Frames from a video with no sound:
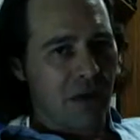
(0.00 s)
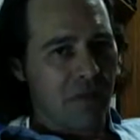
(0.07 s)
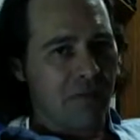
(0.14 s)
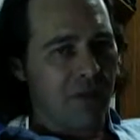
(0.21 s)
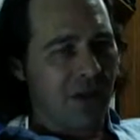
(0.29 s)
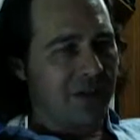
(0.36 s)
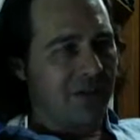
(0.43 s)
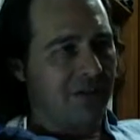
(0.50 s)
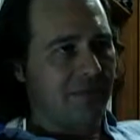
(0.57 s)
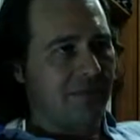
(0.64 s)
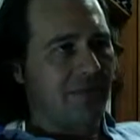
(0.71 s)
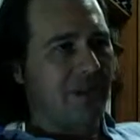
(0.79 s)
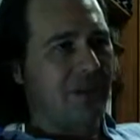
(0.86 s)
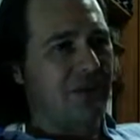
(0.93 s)
But,
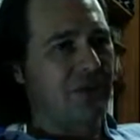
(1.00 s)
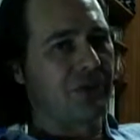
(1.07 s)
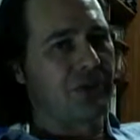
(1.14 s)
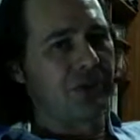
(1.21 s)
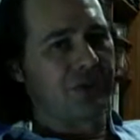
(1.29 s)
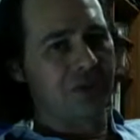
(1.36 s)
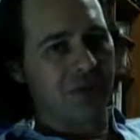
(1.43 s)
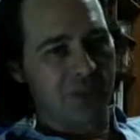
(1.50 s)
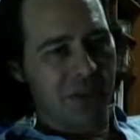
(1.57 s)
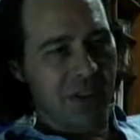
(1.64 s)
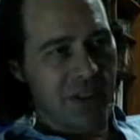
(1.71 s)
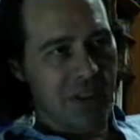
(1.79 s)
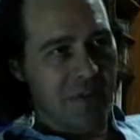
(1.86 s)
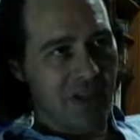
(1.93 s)

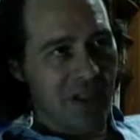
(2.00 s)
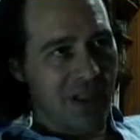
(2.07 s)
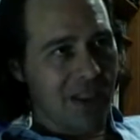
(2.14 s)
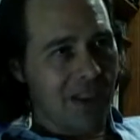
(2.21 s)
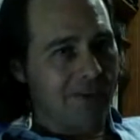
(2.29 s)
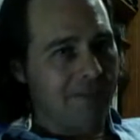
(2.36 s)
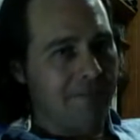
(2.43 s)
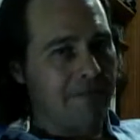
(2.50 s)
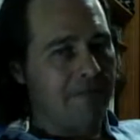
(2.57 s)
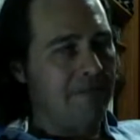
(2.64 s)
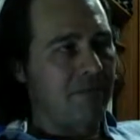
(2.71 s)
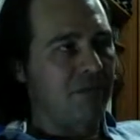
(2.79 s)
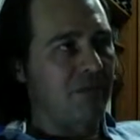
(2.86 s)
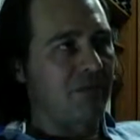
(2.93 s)
truthfully speaking,
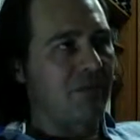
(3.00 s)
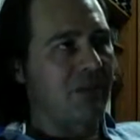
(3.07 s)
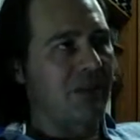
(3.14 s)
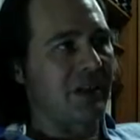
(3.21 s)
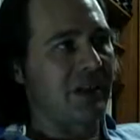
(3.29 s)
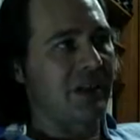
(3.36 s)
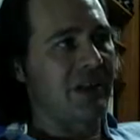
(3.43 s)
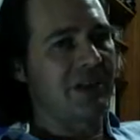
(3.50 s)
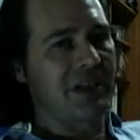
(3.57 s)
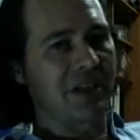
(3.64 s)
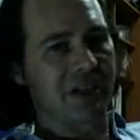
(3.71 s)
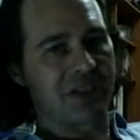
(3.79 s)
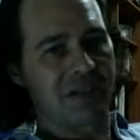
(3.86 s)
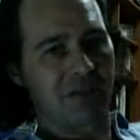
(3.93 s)
unless he
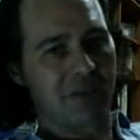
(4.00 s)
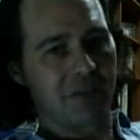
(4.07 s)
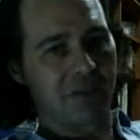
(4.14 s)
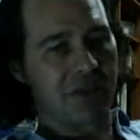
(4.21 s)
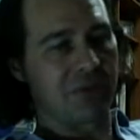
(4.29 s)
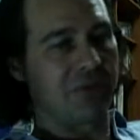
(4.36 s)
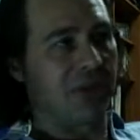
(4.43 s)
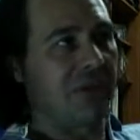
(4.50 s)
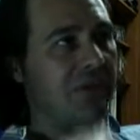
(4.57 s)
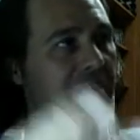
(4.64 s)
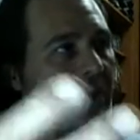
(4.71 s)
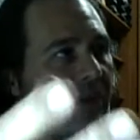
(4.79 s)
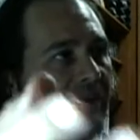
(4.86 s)
has informed us, we don't know